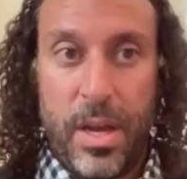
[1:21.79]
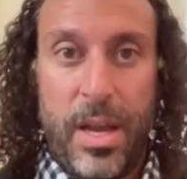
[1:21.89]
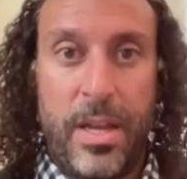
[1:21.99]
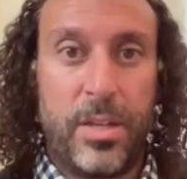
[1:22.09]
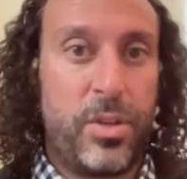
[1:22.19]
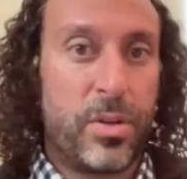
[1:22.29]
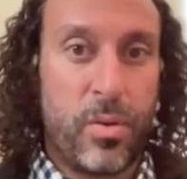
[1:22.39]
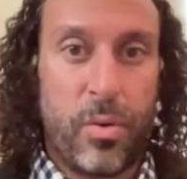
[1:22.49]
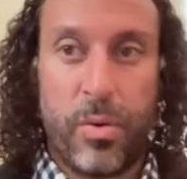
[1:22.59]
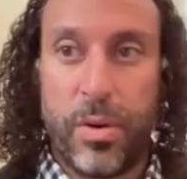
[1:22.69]
in a certain
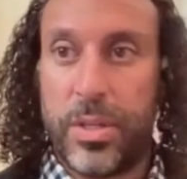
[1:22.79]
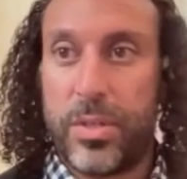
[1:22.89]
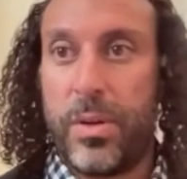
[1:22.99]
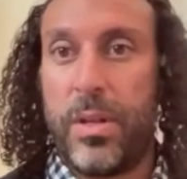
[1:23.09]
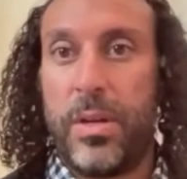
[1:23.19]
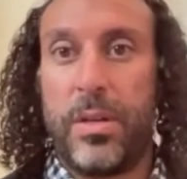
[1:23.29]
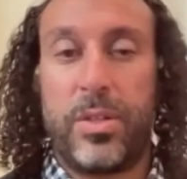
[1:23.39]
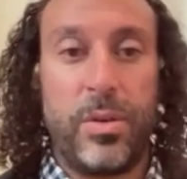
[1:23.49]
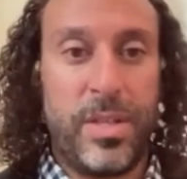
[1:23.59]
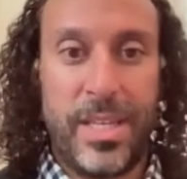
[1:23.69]
course, whether a
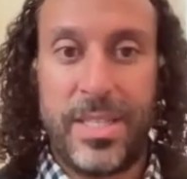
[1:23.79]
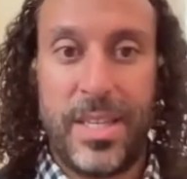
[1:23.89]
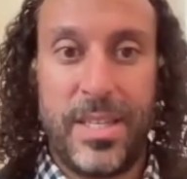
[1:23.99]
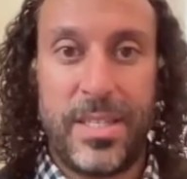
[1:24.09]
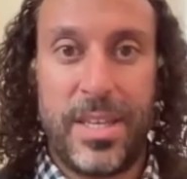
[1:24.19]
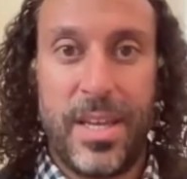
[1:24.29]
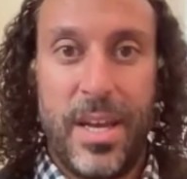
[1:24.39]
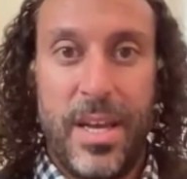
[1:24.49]
certain distance,